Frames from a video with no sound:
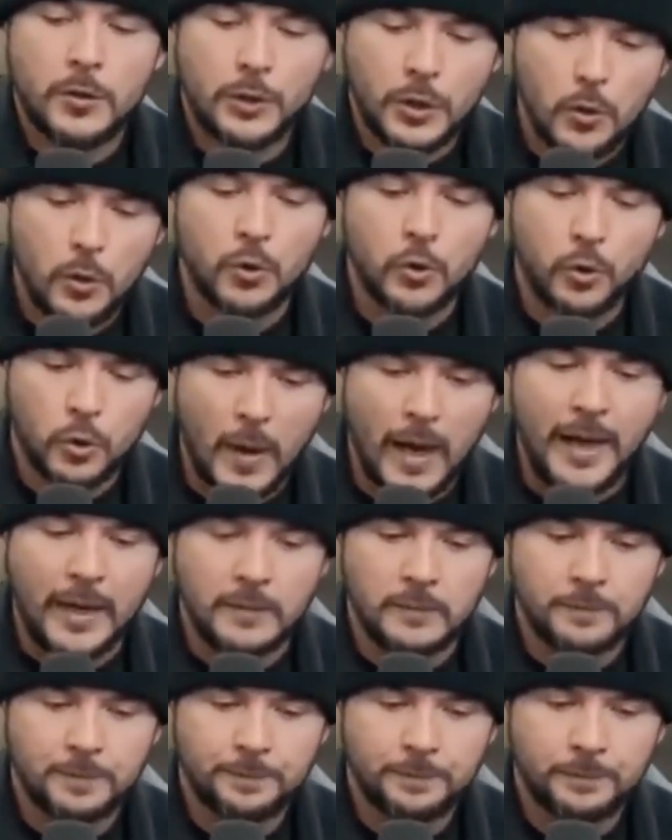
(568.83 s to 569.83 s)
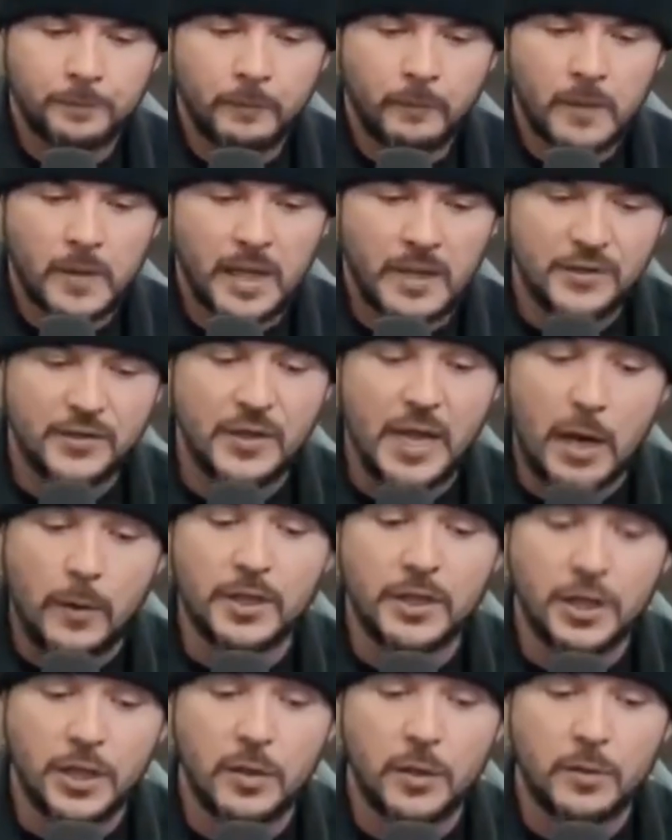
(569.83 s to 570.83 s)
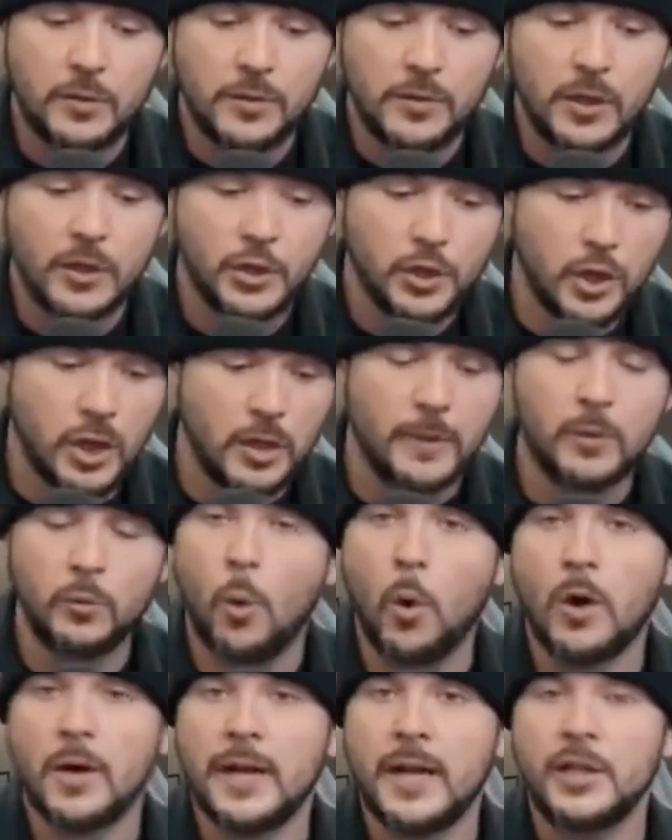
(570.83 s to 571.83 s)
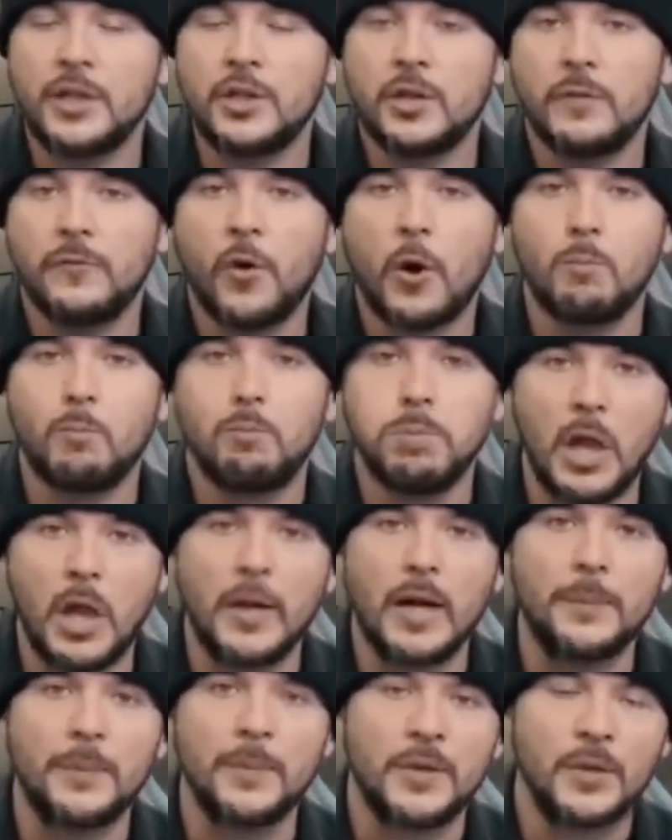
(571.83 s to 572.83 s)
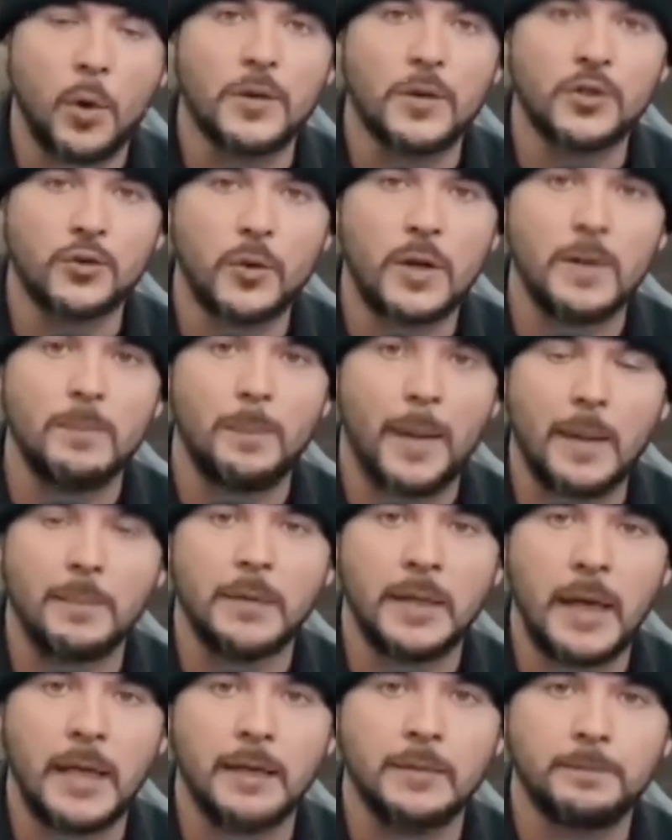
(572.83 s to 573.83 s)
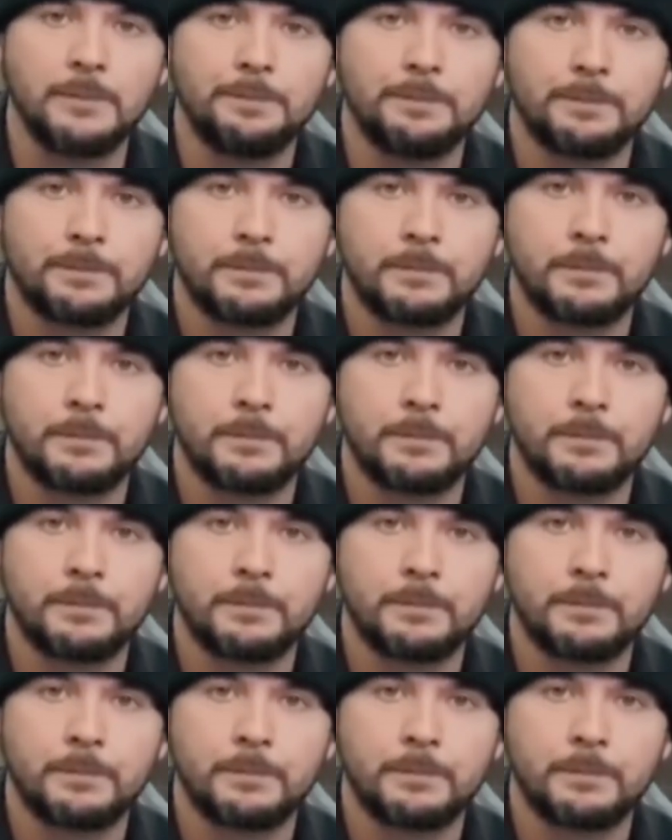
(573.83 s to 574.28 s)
Ukraine is now accused, a German warrant issued for blowing up the Nord Stream pipeline,